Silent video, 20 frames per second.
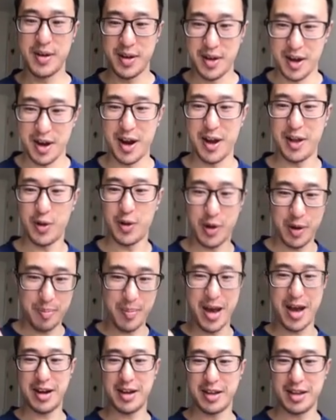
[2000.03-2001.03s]
yeah, looking
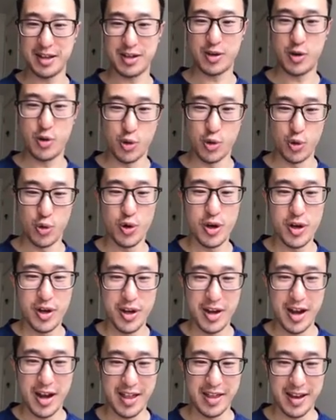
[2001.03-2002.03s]
back, that's cool.
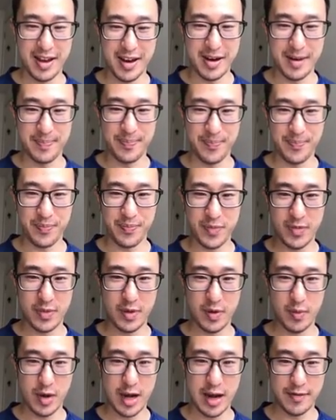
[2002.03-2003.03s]
And then
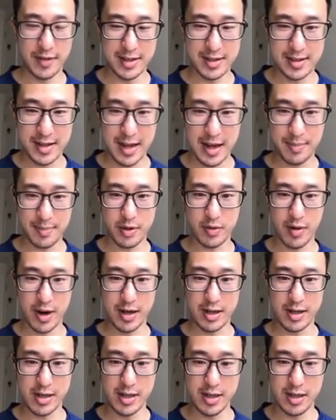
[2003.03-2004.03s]
we have these steps right
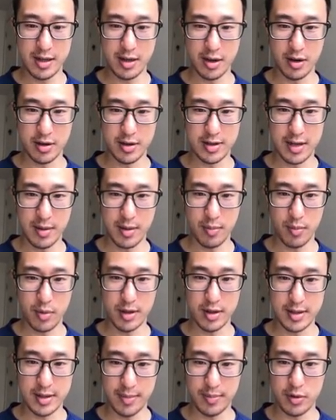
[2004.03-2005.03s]
here. You know, step 1,
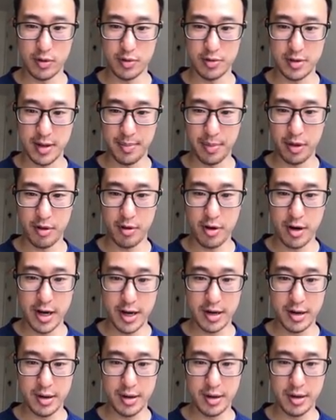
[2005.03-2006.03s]
step 2, step
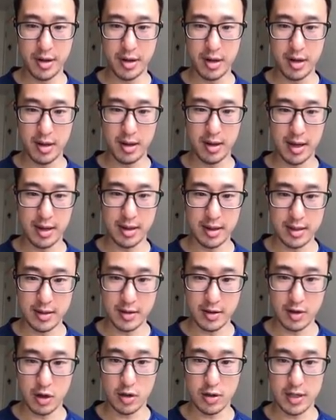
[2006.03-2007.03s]
3. Then this
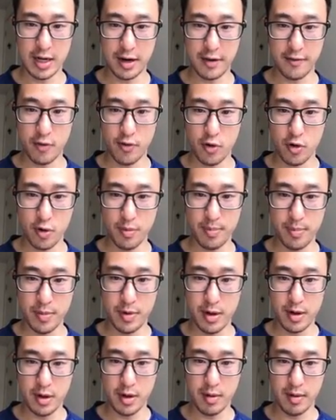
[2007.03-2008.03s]
contact form
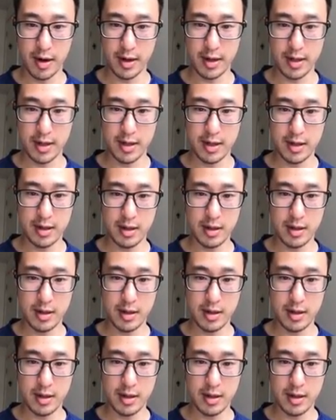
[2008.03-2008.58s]
right here.